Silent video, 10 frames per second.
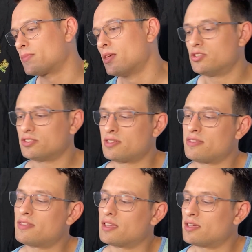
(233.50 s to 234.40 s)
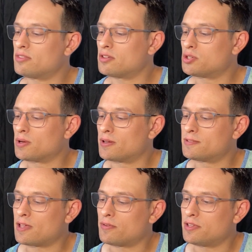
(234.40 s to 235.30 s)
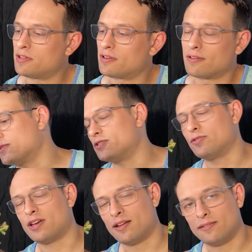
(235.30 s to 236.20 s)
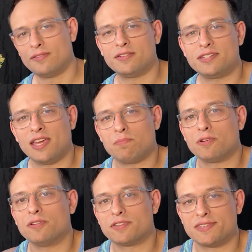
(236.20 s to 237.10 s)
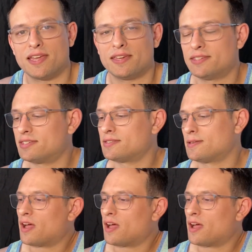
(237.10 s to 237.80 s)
Just to thicken the trunk down here so that the taper looks nice.